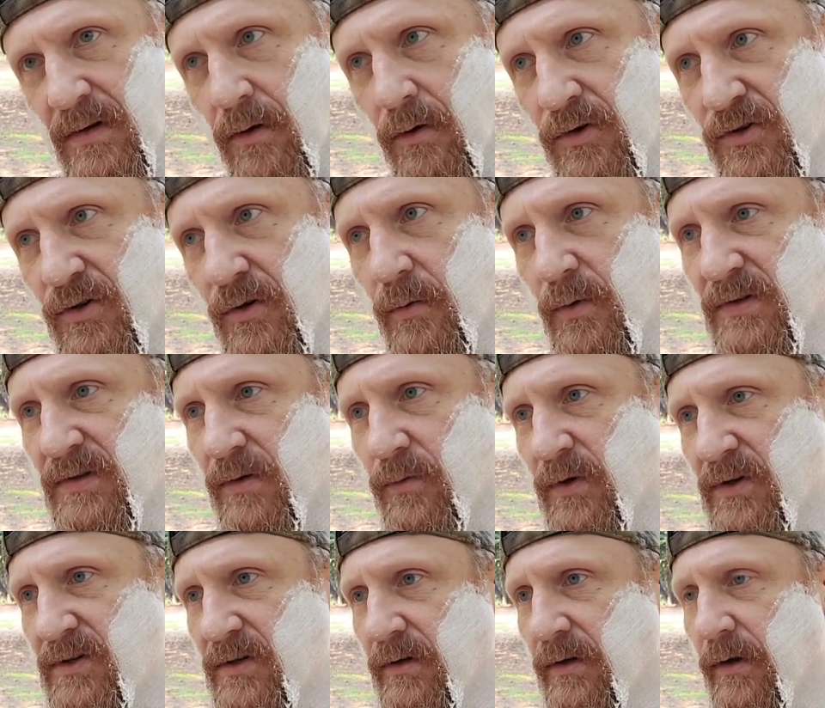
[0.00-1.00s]
Otra was
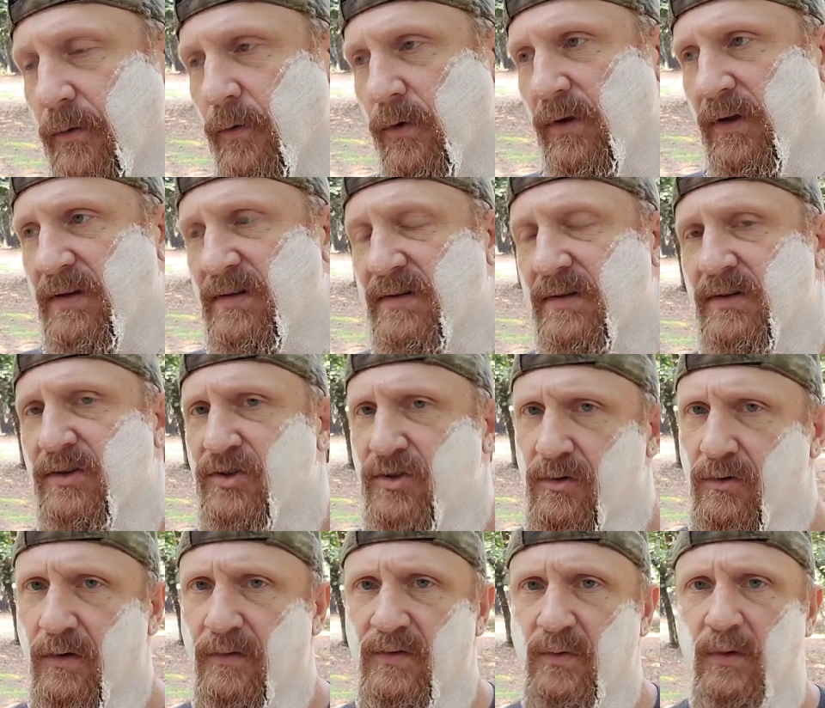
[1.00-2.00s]
originally released in
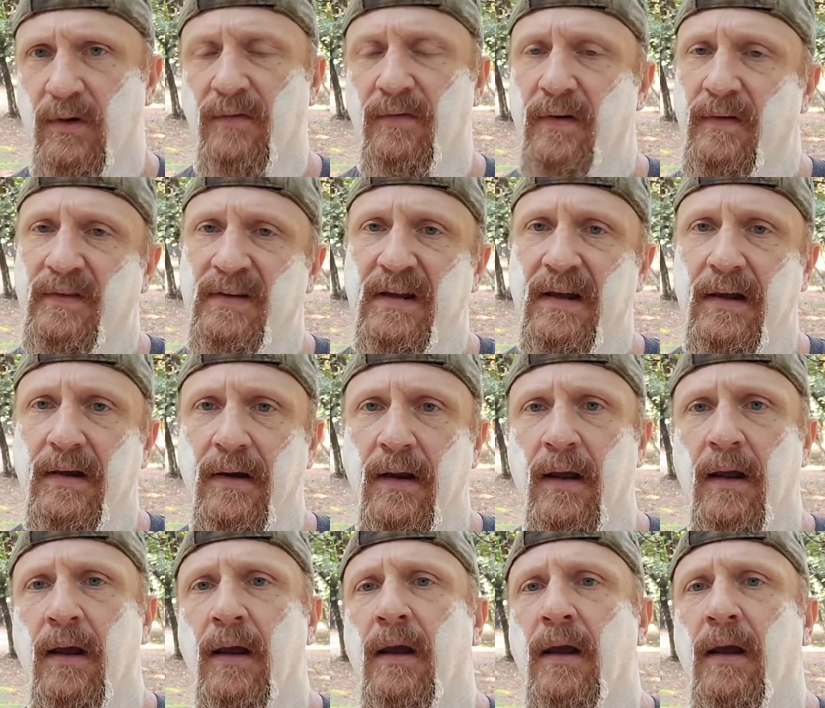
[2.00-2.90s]
June of 2015.